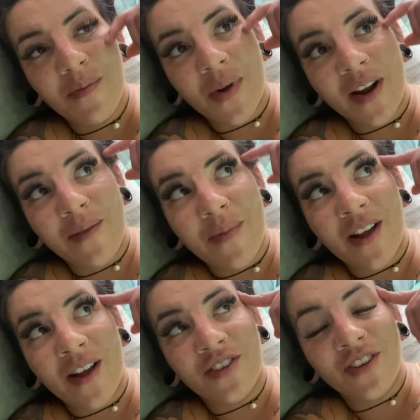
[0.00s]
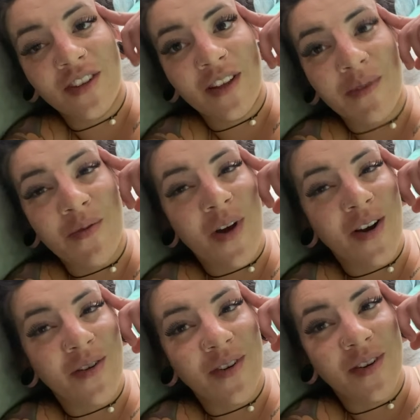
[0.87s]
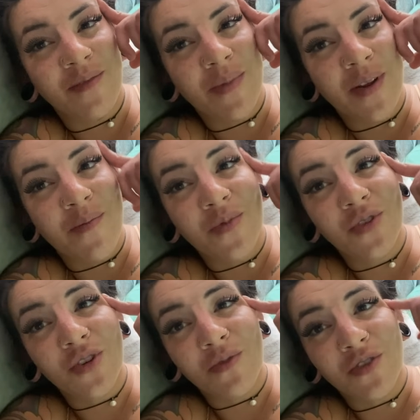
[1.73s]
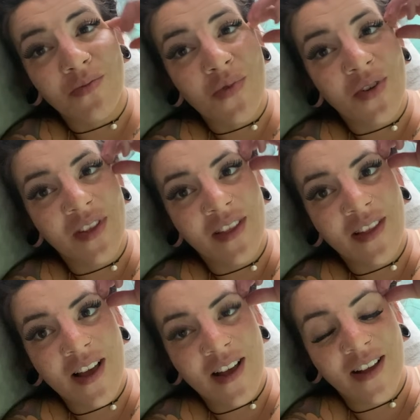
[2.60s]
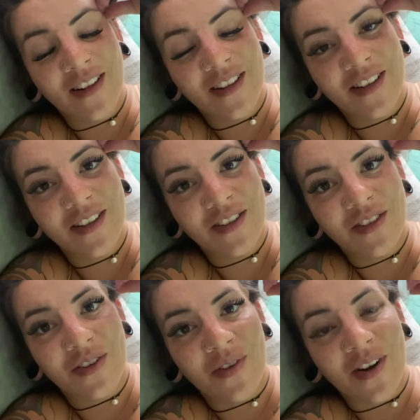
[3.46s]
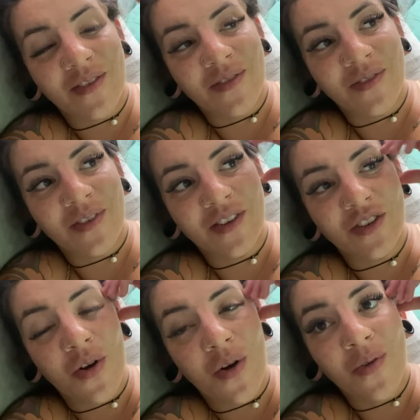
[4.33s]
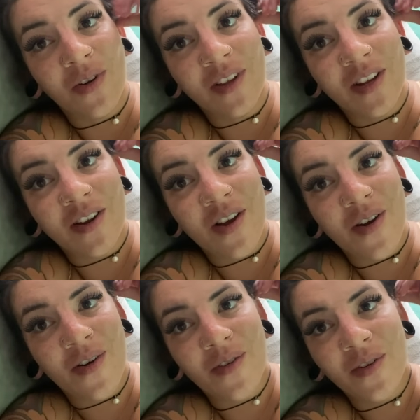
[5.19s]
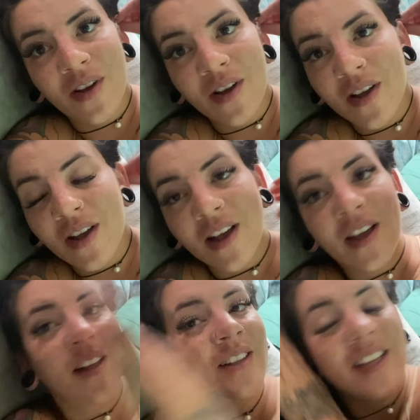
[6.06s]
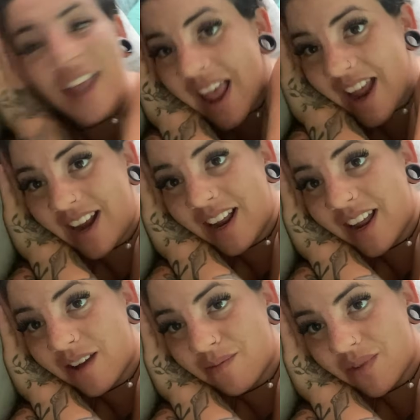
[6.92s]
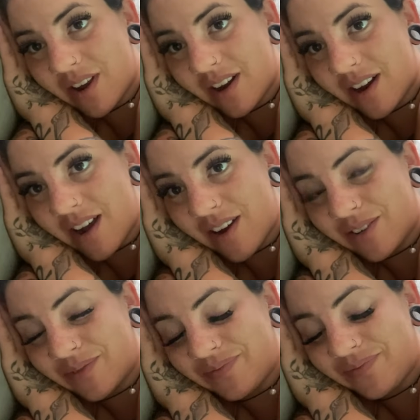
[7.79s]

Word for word: but I imagined that my water would be so much more than that, so I don't totally know. It's eight A M right now.